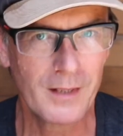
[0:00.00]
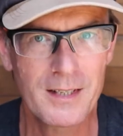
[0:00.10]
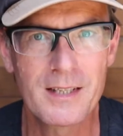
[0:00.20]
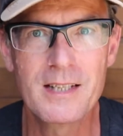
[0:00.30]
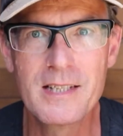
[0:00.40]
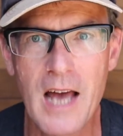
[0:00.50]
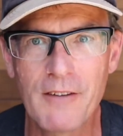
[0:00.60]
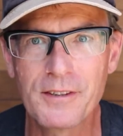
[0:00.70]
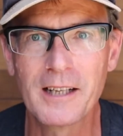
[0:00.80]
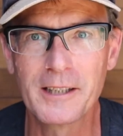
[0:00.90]
It's
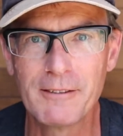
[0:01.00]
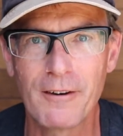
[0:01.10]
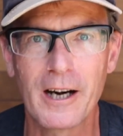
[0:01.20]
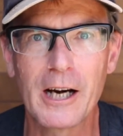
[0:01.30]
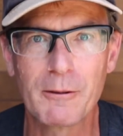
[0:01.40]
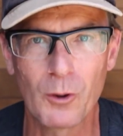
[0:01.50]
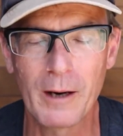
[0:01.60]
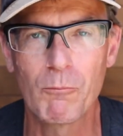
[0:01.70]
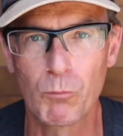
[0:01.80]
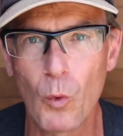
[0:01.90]
definitely
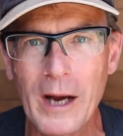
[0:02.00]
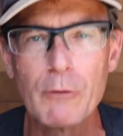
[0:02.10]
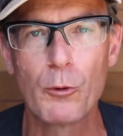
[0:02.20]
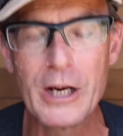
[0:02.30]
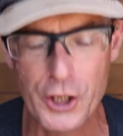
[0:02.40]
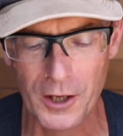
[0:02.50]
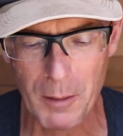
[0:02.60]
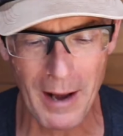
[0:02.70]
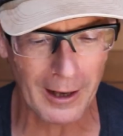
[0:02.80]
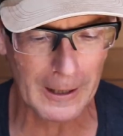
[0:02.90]
quite rich on
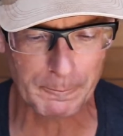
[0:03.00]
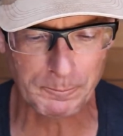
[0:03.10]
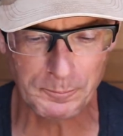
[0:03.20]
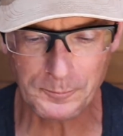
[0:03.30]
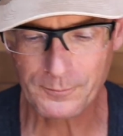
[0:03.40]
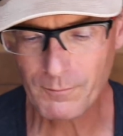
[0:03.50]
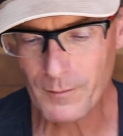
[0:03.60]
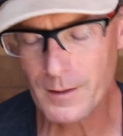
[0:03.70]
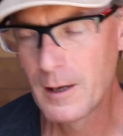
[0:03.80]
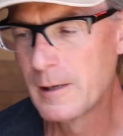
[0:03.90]
the palate.
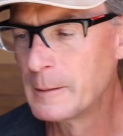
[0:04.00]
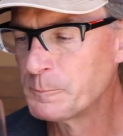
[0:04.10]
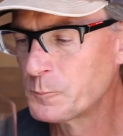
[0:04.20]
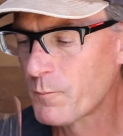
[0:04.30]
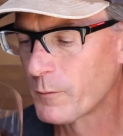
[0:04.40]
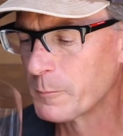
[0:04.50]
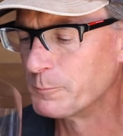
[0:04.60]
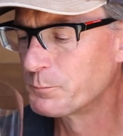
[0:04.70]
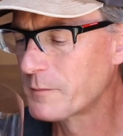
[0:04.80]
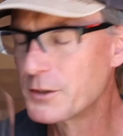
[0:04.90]

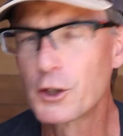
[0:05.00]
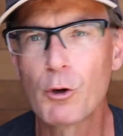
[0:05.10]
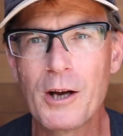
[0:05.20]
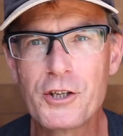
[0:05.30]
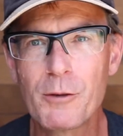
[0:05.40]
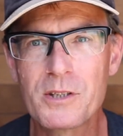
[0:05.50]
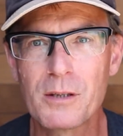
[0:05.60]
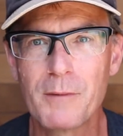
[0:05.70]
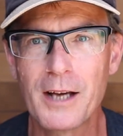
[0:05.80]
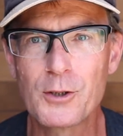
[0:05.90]
It's crunchy with
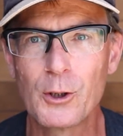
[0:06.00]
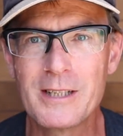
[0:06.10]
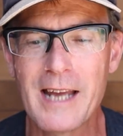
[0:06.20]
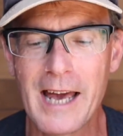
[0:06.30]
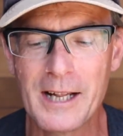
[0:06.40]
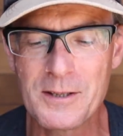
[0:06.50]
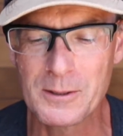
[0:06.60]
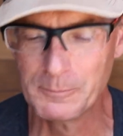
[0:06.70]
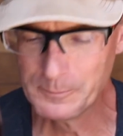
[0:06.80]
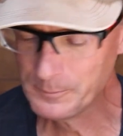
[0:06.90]
some nice good
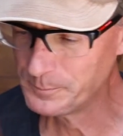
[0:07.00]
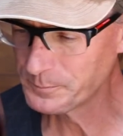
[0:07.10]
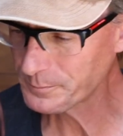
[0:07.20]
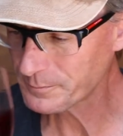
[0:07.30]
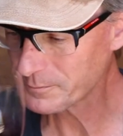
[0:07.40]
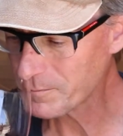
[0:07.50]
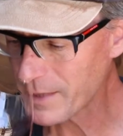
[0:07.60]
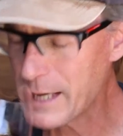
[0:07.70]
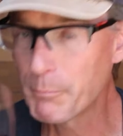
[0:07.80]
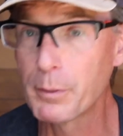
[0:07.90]
tannins
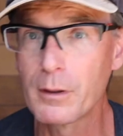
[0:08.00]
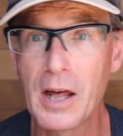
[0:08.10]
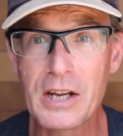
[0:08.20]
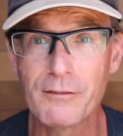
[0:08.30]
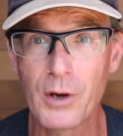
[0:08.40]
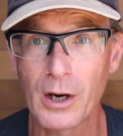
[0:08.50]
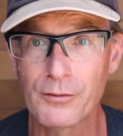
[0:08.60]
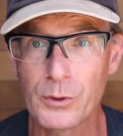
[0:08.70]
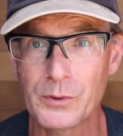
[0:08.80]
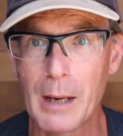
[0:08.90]
and plenty of dark
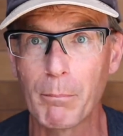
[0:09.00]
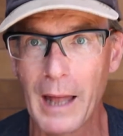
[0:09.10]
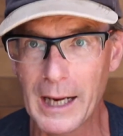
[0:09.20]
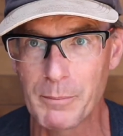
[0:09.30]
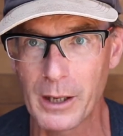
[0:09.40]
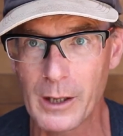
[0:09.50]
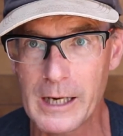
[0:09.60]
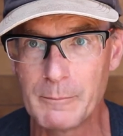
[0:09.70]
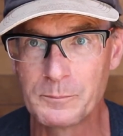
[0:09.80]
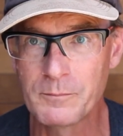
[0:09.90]
fruit. That
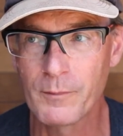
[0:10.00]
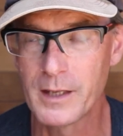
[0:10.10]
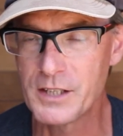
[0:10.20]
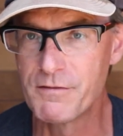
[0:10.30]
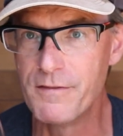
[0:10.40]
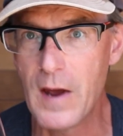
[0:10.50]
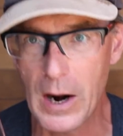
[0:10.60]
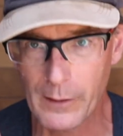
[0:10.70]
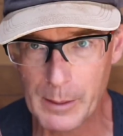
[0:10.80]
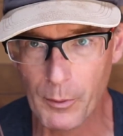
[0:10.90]
blackberry is
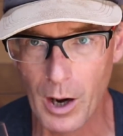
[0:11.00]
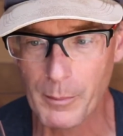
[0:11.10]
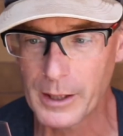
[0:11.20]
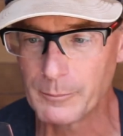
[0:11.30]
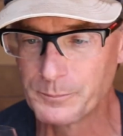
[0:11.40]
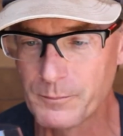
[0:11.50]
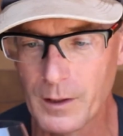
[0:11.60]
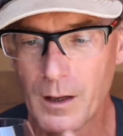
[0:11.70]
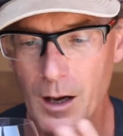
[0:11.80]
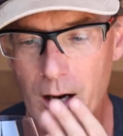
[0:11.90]
very prominent
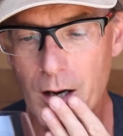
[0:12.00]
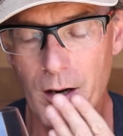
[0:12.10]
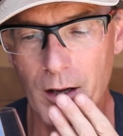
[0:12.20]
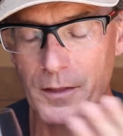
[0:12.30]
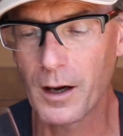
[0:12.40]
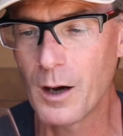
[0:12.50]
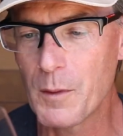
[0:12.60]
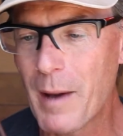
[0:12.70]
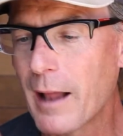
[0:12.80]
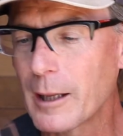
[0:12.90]
on
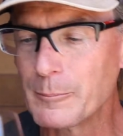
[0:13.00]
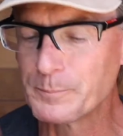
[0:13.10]
the palate.